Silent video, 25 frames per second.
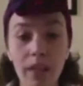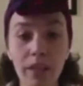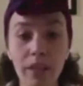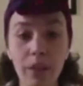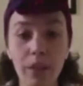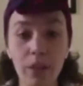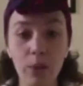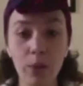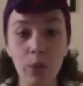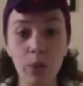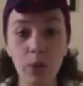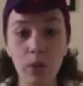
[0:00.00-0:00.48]

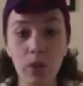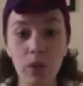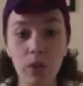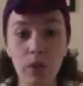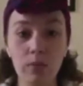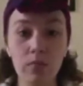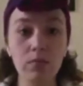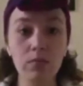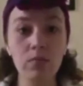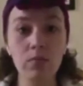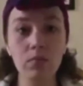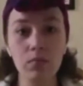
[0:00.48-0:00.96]
you're
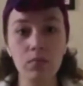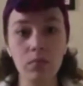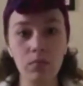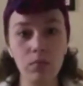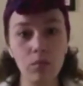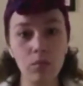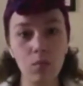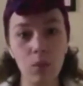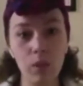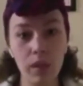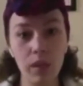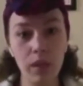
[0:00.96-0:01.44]

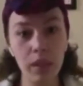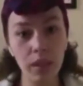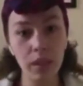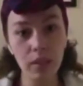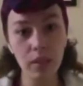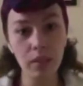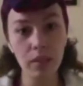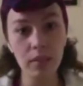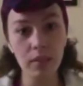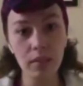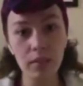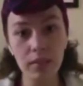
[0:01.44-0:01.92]
working
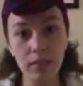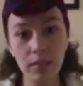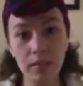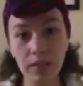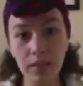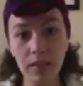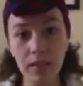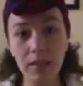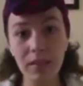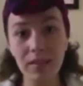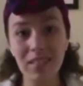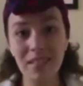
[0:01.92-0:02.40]
on
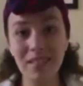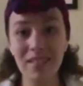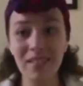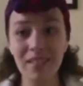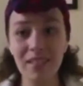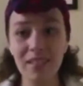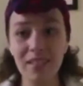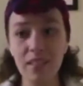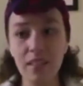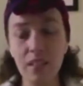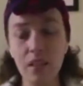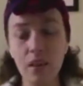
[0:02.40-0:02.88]

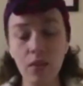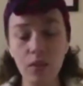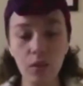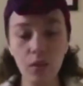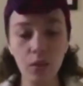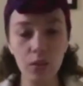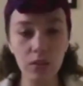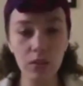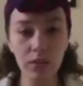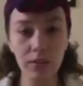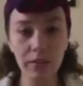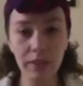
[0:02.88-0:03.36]
these
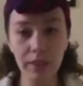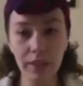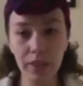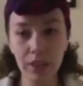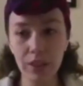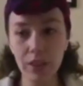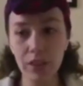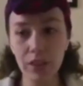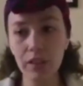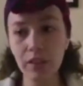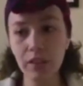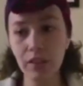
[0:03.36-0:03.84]

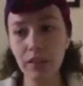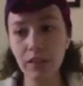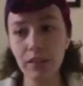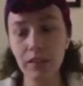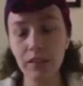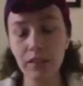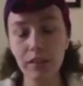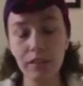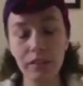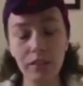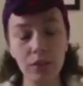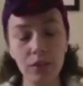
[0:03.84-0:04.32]
self-cultivation
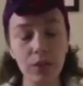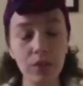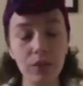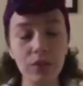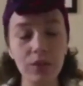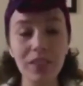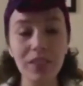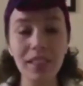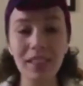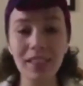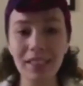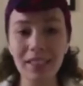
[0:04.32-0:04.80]
sort of
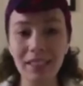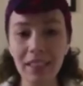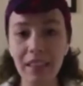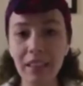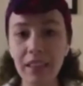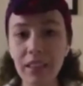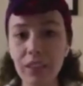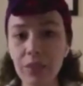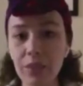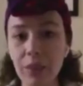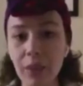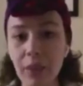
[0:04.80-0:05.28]

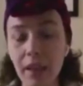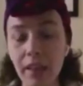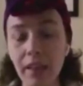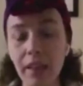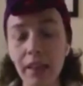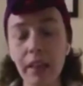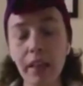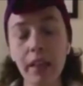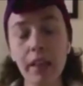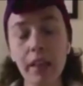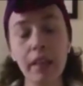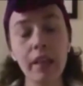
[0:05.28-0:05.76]
techniques,
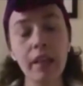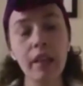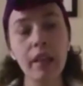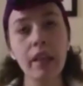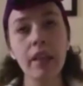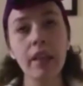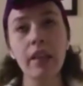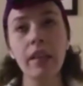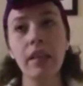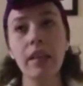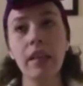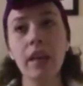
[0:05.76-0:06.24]
right?
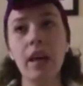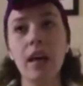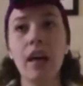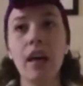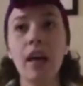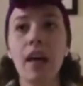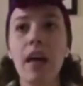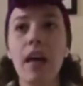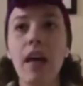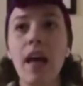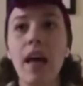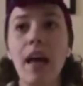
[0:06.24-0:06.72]

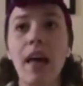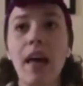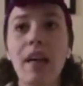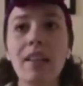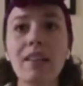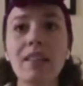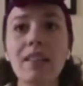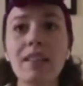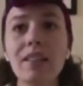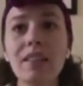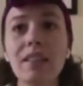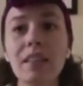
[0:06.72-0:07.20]

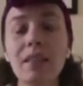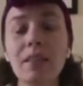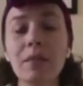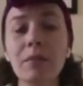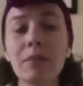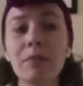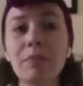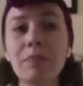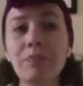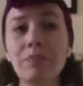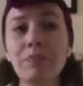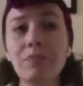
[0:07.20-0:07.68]
And
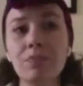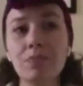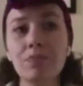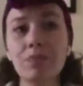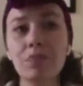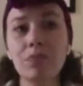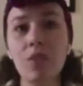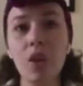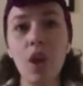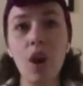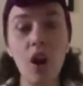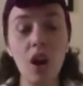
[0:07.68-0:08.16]

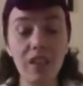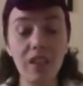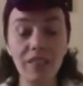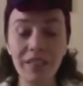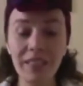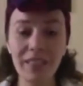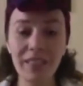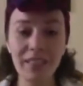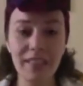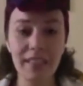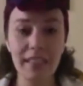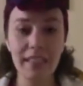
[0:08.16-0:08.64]

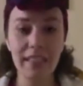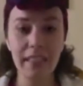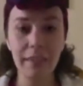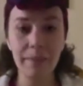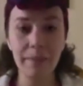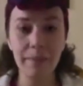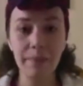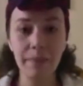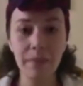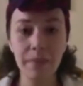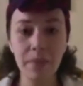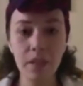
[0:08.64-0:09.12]

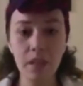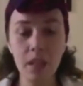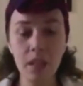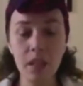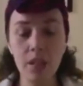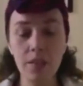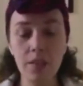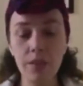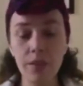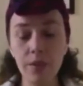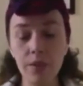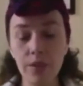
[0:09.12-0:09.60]
obviously,
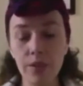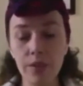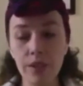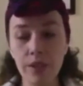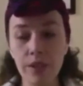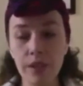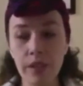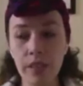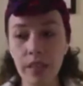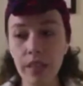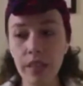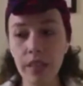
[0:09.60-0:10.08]
if
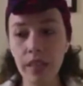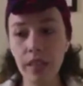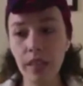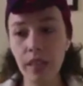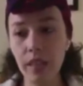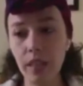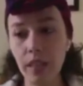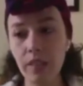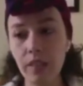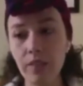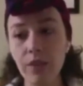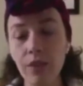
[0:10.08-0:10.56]

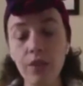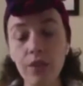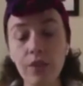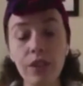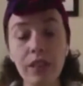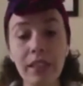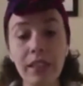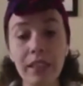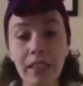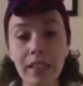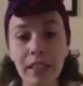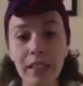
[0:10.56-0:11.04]
you're
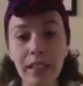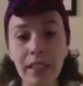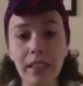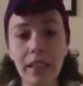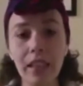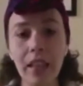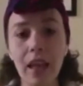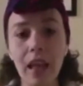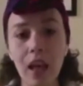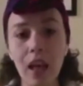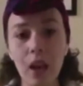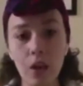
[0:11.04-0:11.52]
needing
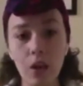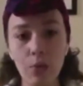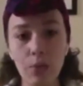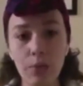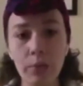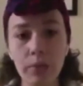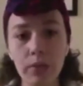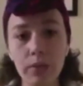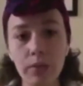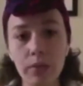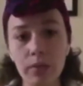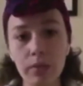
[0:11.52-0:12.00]
help,
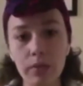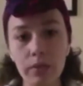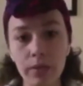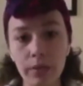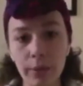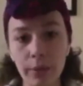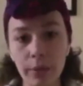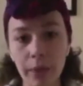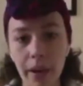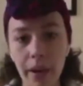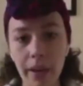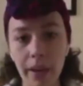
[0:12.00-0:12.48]

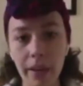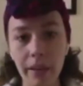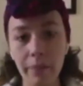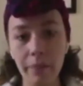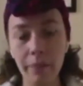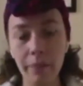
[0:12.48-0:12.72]
right?